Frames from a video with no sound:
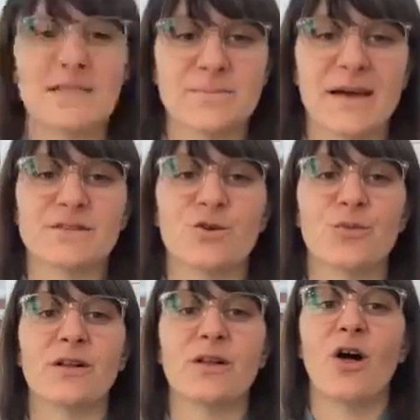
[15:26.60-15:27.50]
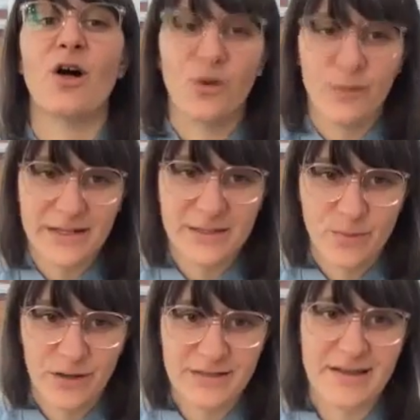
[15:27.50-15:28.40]
inspector will always
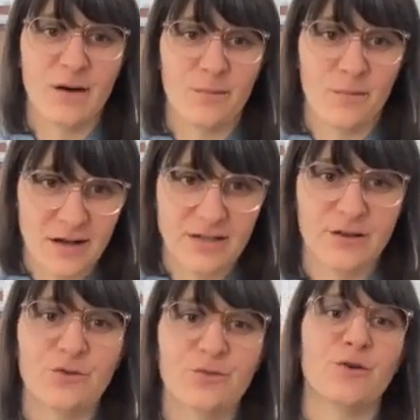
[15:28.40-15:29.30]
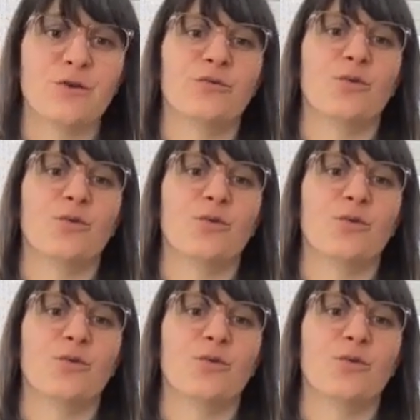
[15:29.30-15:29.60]
point out moss on your roof,